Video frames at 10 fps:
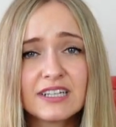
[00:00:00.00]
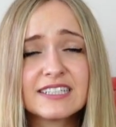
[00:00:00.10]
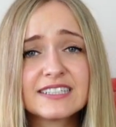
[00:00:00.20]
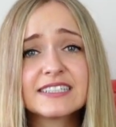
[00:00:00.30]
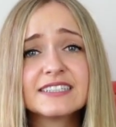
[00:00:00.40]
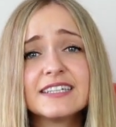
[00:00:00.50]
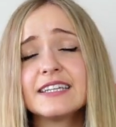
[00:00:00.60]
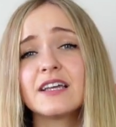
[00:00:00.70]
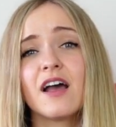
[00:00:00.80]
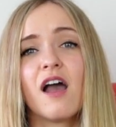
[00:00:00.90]

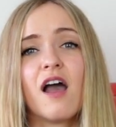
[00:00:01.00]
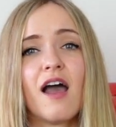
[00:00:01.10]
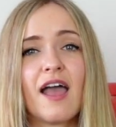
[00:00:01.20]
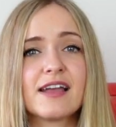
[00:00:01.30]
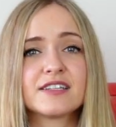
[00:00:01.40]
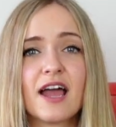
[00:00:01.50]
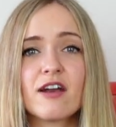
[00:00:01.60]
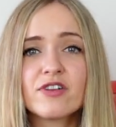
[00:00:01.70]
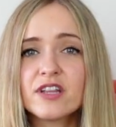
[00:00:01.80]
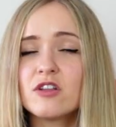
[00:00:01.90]
succeed and
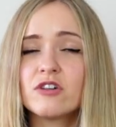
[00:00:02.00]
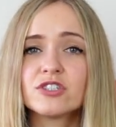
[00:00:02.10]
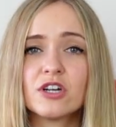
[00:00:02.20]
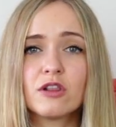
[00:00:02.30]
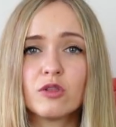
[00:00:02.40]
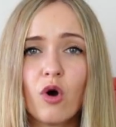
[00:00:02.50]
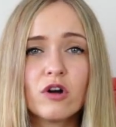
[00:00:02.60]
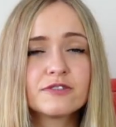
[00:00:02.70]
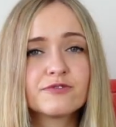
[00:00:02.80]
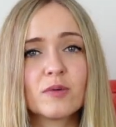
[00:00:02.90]
i really learned a
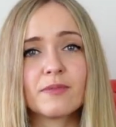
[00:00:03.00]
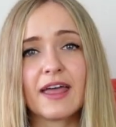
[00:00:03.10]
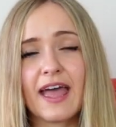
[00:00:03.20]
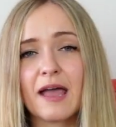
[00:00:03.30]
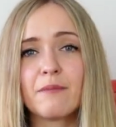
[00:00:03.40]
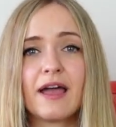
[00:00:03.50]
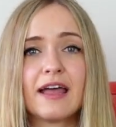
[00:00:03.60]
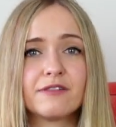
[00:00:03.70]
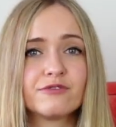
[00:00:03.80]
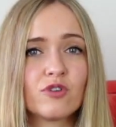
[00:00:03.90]
lot from them
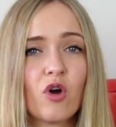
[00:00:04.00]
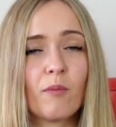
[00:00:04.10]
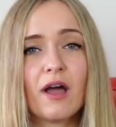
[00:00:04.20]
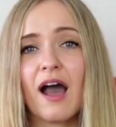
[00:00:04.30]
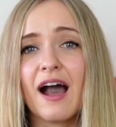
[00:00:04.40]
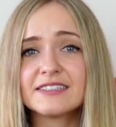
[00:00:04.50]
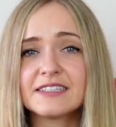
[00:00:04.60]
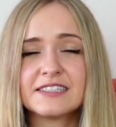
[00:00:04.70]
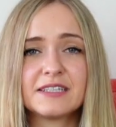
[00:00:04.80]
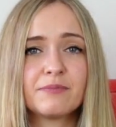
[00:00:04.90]
and from
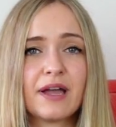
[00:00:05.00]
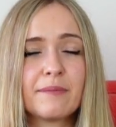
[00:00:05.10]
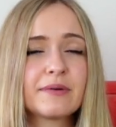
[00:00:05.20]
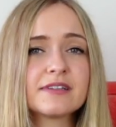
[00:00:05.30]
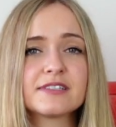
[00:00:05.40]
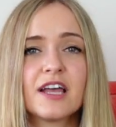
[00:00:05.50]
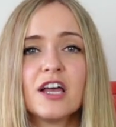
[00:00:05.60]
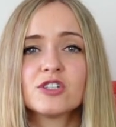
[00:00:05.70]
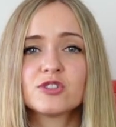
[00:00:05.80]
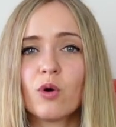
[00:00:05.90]
other team members
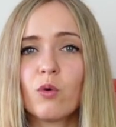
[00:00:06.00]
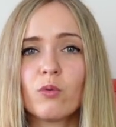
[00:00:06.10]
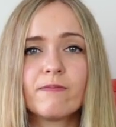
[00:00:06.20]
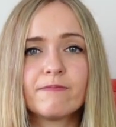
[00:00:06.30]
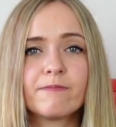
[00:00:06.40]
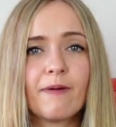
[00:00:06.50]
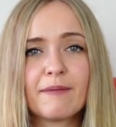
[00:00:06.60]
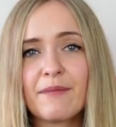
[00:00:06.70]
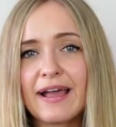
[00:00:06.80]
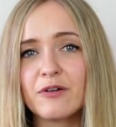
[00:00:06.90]
so
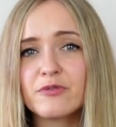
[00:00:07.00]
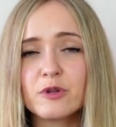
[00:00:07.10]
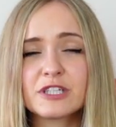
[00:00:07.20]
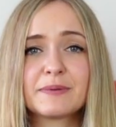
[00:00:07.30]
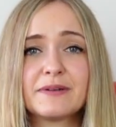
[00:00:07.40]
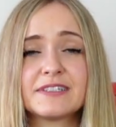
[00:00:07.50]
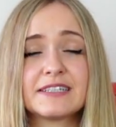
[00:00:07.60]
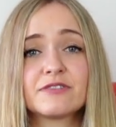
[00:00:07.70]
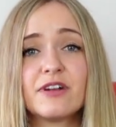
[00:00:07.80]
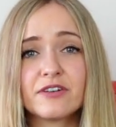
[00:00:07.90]
my overall experience
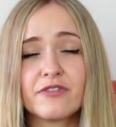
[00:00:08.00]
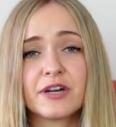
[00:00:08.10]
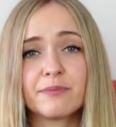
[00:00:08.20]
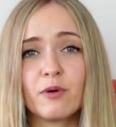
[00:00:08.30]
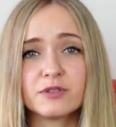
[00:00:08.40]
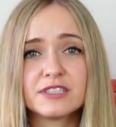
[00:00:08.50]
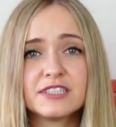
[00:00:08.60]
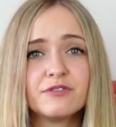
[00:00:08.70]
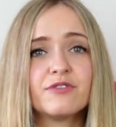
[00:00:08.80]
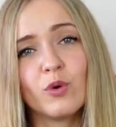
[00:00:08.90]
is very, very
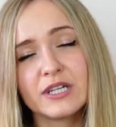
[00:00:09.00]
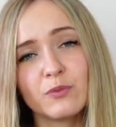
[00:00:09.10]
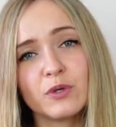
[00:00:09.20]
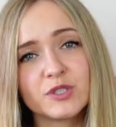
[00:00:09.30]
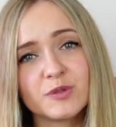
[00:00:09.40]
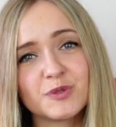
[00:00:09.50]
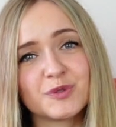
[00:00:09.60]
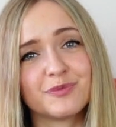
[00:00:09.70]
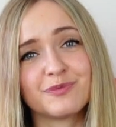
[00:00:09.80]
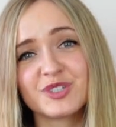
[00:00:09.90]
positive. What I want
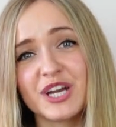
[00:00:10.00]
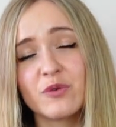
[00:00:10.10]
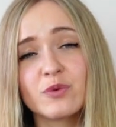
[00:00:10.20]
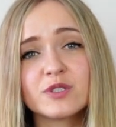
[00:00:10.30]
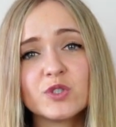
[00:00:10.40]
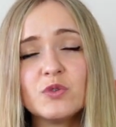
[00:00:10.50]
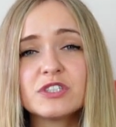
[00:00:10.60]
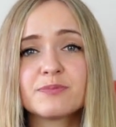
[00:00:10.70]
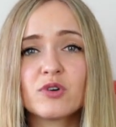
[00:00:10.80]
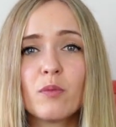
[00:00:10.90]
to share with you
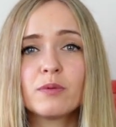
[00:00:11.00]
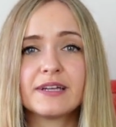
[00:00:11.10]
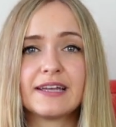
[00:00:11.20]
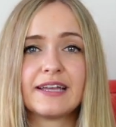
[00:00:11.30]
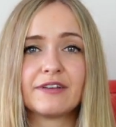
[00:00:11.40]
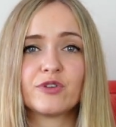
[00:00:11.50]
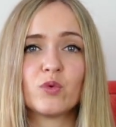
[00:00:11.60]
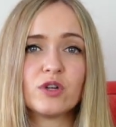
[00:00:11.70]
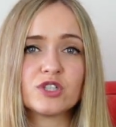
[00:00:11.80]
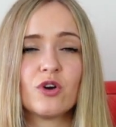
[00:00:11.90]
is probably if you
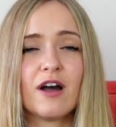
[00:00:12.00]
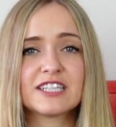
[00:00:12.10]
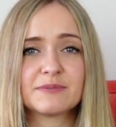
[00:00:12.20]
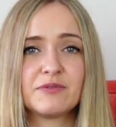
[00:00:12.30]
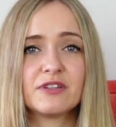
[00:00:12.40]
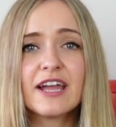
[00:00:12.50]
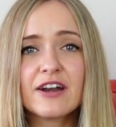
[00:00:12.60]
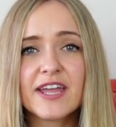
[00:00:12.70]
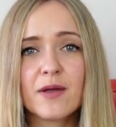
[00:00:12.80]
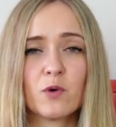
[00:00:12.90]
want to ask me,
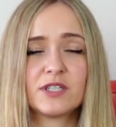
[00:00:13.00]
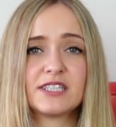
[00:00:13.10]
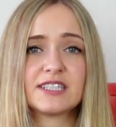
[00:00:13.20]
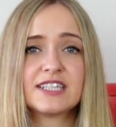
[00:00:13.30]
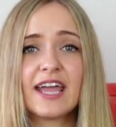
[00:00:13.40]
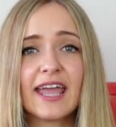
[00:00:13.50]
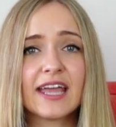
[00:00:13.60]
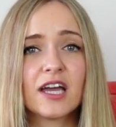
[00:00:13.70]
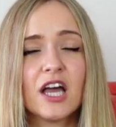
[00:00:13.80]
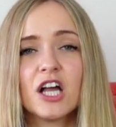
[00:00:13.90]
Valeria, what does it
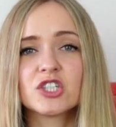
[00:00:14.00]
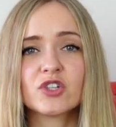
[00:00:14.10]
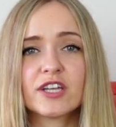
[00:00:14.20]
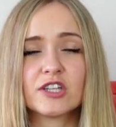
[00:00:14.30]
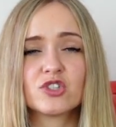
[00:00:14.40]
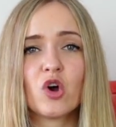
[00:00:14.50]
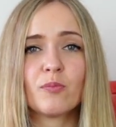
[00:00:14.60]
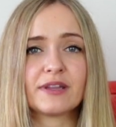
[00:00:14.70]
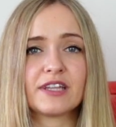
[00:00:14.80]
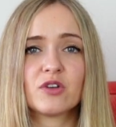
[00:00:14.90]
take to get a
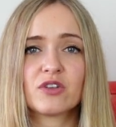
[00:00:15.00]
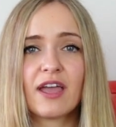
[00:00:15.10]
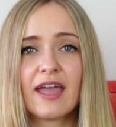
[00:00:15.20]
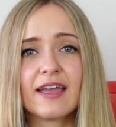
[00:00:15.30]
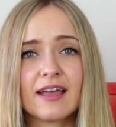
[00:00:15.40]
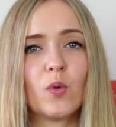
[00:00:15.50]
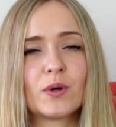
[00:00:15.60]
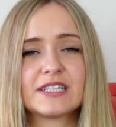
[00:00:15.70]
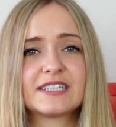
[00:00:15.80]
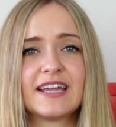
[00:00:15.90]
job in the UK, or
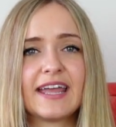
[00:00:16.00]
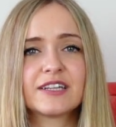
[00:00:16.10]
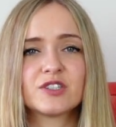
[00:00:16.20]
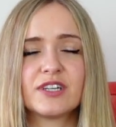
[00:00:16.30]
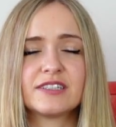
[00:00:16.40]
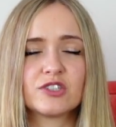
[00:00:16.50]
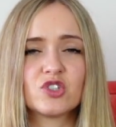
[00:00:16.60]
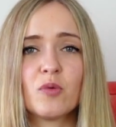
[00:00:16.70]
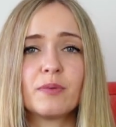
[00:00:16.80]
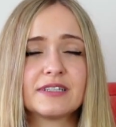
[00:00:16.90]
what does it take to get a
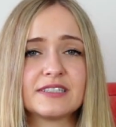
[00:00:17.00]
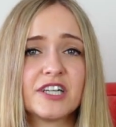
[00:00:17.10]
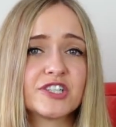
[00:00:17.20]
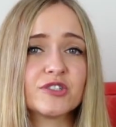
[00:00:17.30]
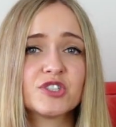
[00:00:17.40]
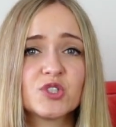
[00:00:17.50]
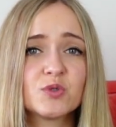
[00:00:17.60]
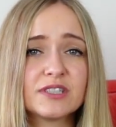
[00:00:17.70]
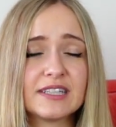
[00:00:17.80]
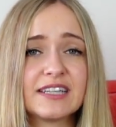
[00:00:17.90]
job as an international
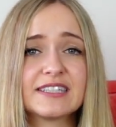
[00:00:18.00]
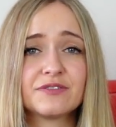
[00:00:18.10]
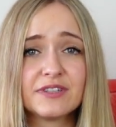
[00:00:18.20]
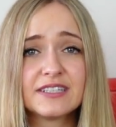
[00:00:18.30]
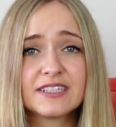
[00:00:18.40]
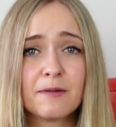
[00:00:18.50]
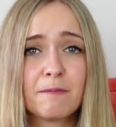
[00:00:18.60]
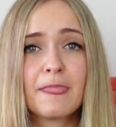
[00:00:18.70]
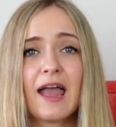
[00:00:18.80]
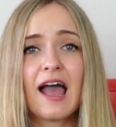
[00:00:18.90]
student that needs a visa?
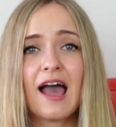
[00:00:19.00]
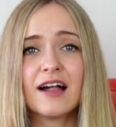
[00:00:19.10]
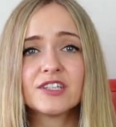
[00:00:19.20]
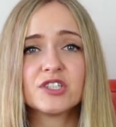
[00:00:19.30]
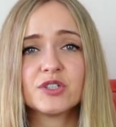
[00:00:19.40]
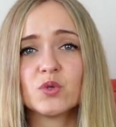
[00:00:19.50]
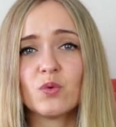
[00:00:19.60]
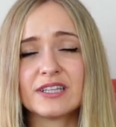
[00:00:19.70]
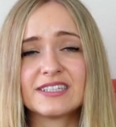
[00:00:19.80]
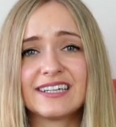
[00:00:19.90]
I'll tell you
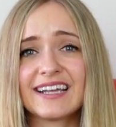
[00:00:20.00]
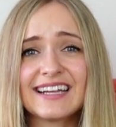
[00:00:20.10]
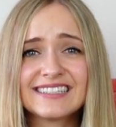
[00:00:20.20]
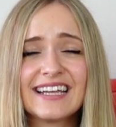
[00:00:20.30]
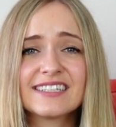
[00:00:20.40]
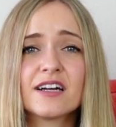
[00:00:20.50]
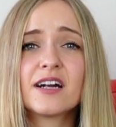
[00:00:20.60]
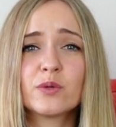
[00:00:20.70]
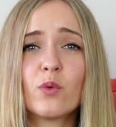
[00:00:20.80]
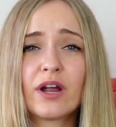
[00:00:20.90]
one thing it takes
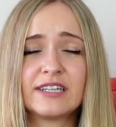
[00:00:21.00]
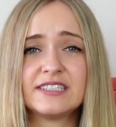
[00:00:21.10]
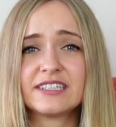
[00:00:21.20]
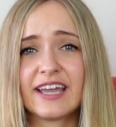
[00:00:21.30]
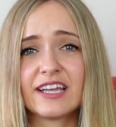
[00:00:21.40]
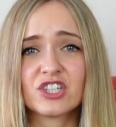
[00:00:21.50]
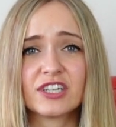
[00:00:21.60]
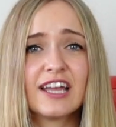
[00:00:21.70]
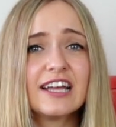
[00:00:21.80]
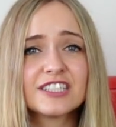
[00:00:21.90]
hard work and
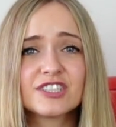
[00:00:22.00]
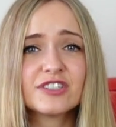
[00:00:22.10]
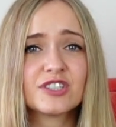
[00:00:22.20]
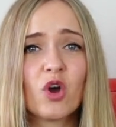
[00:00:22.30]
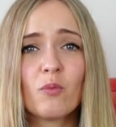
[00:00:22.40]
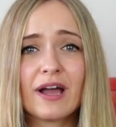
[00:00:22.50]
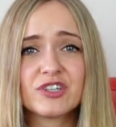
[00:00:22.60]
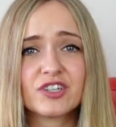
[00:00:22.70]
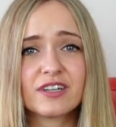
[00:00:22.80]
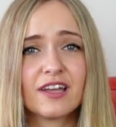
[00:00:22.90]
dedication. There is no
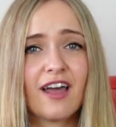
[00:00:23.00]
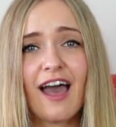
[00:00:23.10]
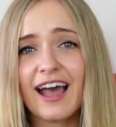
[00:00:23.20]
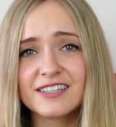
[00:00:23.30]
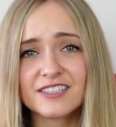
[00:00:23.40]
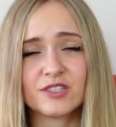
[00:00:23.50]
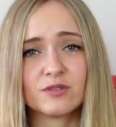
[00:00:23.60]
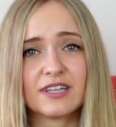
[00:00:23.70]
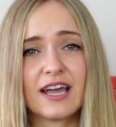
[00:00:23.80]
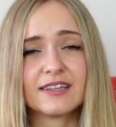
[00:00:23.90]
magic answer
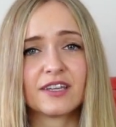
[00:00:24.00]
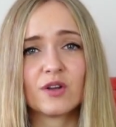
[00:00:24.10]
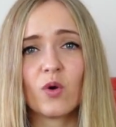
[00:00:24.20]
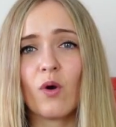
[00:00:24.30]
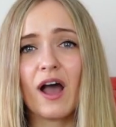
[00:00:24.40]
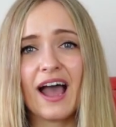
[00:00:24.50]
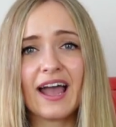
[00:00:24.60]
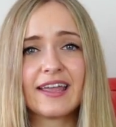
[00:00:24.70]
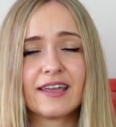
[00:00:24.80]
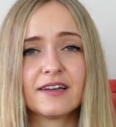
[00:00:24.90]
to that. You know,
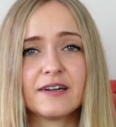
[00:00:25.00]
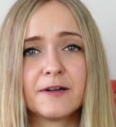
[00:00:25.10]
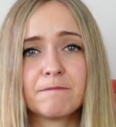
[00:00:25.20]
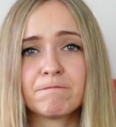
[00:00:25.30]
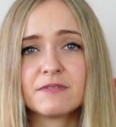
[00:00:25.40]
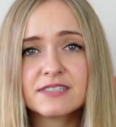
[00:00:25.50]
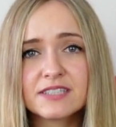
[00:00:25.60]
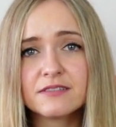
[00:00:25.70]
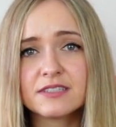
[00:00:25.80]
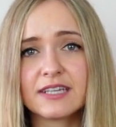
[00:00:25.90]
I um,
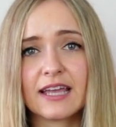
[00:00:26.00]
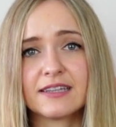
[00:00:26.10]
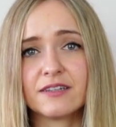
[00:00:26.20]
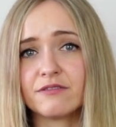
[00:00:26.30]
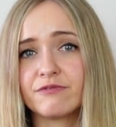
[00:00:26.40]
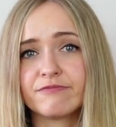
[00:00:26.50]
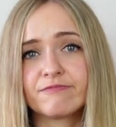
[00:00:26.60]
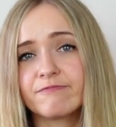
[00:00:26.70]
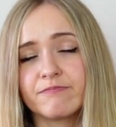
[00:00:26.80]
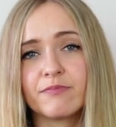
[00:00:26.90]
still think that
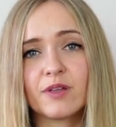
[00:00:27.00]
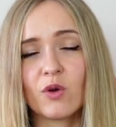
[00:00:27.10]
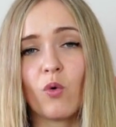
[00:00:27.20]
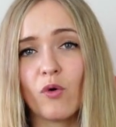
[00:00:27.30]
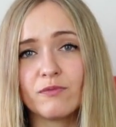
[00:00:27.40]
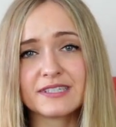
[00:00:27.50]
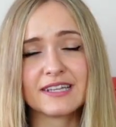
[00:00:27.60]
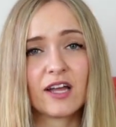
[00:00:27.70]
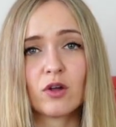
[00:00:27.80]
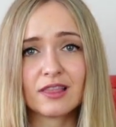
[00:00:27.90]
you know
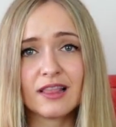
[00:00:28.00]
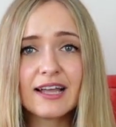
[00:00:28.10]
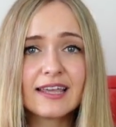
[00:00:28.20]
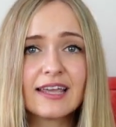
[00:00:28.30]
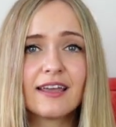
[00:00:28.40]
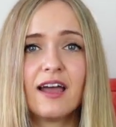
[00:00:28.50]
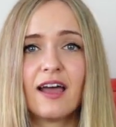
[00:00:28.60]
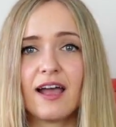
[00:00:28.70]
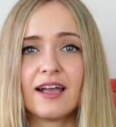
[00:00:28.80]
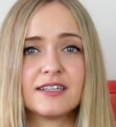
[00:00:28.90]
obviously i got lucky
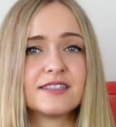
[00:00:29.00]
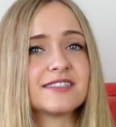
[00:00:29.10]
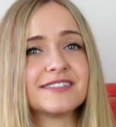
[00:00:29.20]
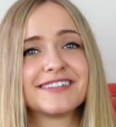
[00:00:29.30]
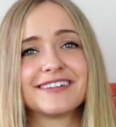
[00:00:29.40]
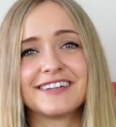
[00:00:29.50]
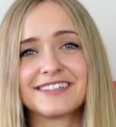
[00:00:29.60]
and uh,